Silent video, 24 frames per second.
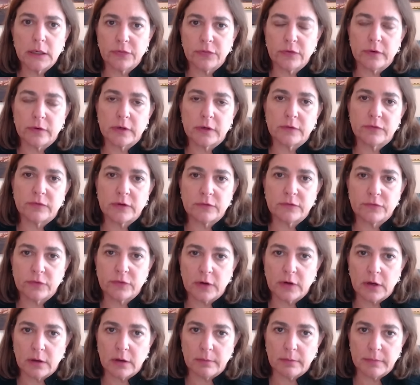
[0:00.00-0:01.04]
a third of it
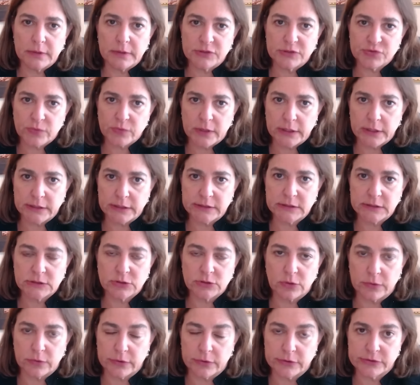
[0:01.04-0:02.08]
from Israeli
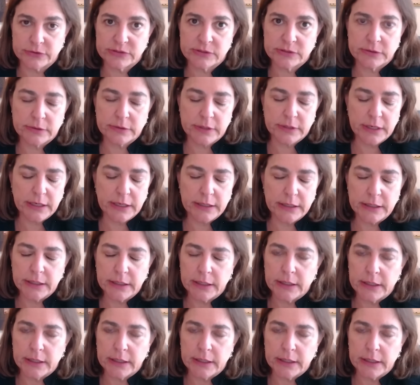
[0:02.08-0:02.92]
donors. Okay.